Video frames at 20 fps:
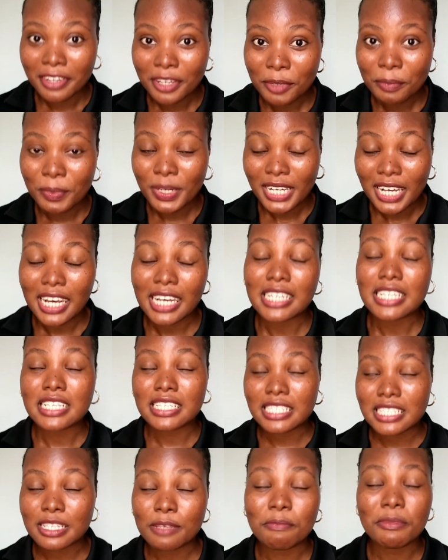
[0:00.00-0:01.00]
because
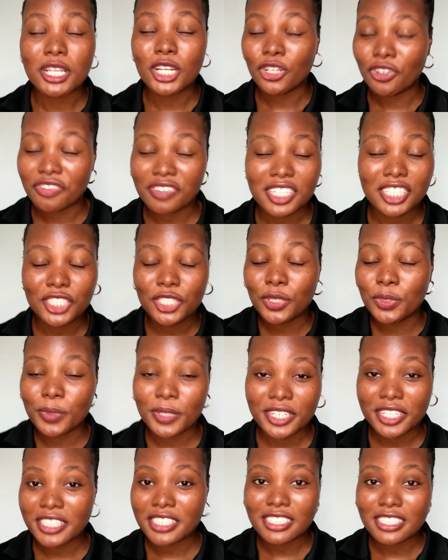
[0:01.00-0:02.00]
me love eat
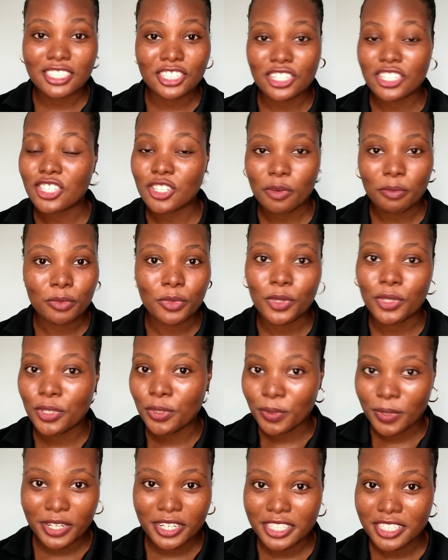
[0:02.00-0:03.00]
yogurt. Just something about
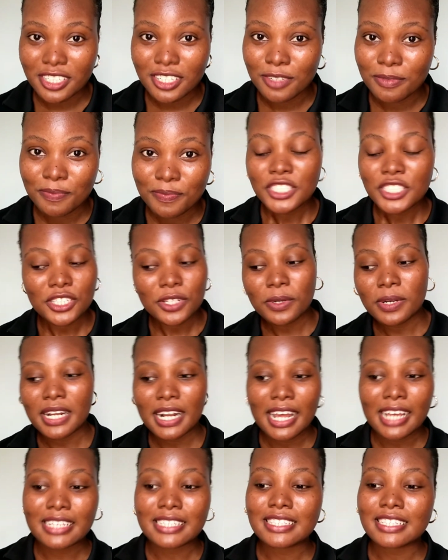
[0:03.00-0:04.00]
yogurt. So now that
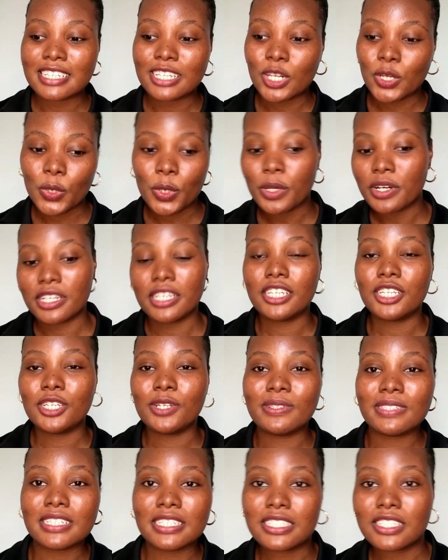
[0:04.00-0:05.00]
I see Lori
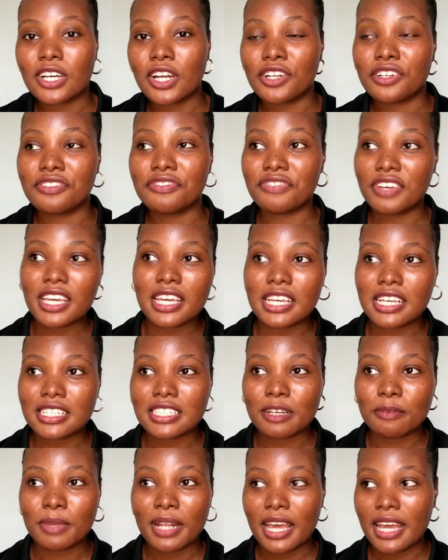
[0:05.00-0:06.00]
using it on her face,
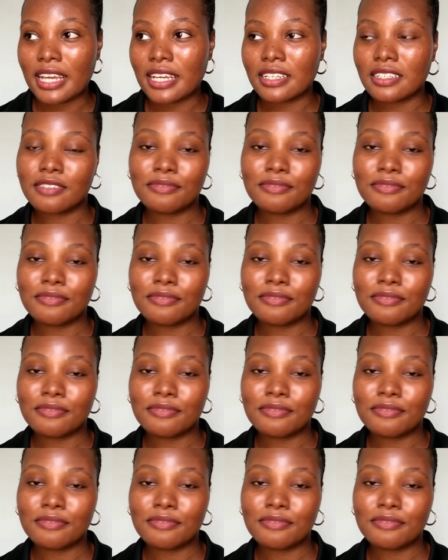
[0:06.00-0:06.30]
I'm like,